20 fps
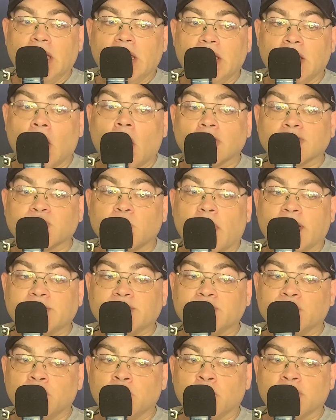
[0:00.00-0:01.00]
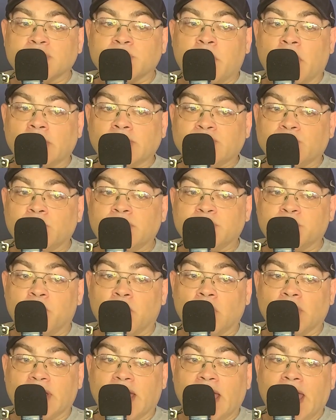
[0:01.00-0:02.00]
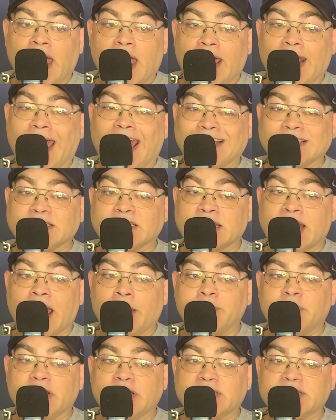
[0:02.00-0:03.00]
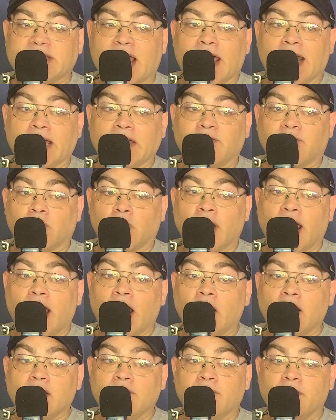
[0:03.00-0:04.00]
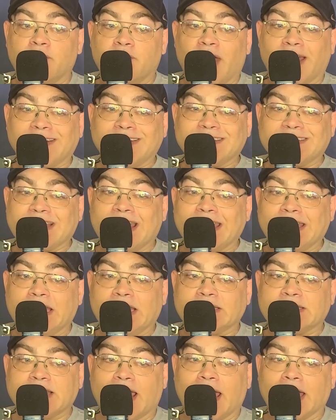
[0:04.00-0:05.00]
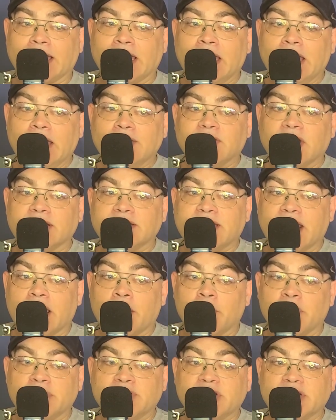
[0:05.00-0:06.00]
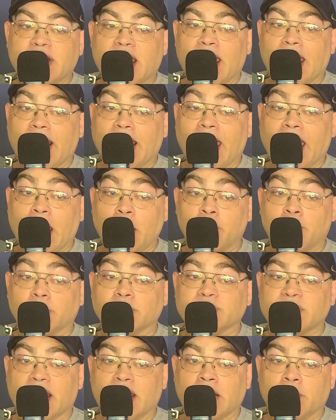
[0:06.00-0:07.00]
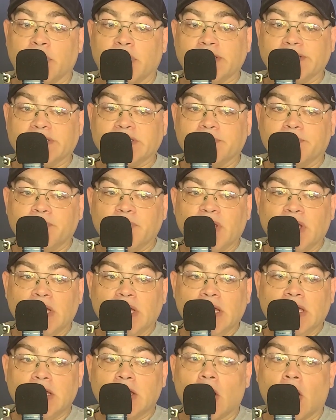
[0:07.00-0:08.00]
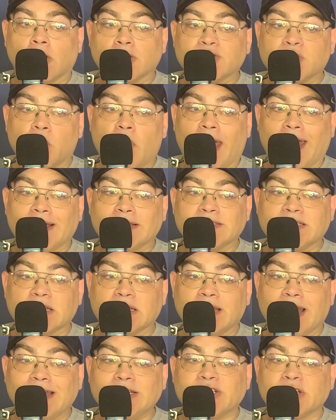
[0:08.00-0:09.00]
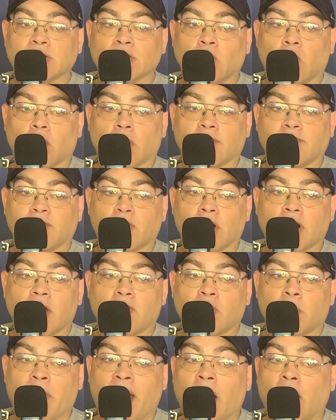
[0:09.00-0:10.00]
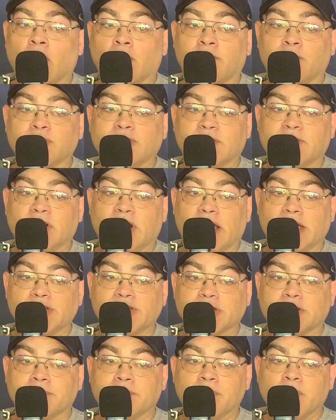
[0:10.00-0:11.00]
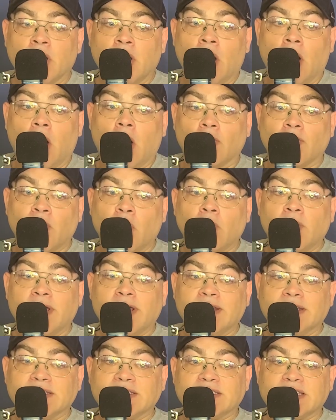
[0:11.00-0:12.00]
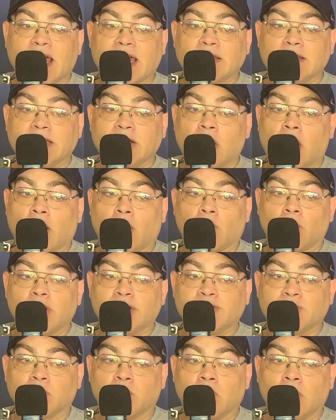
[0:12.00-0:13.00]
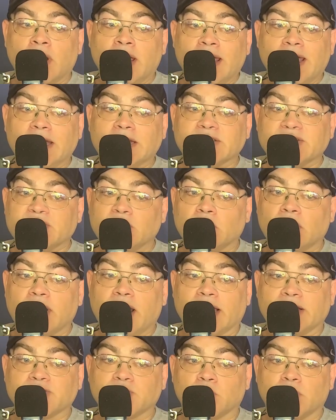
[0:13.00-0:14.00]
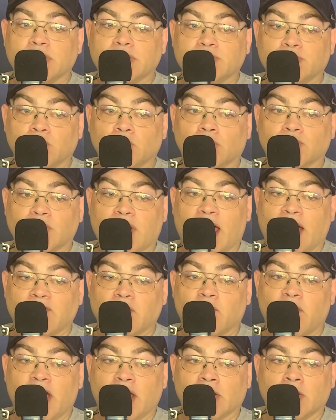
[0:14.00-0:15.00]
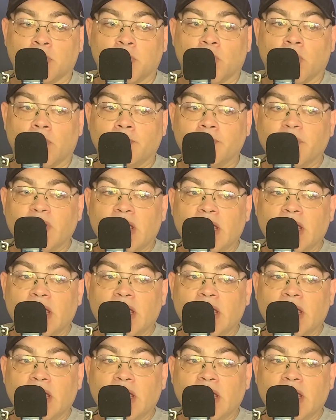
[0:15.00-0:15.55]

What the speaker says: He also adds 2 more spells to his book and adds Synaptic Static for an area of effect psychic attack that damage and hampers enemies. He also adds Legend Lore for another powerful divination. Although it is sadly not a ritual, it is still an excellent tool to have available.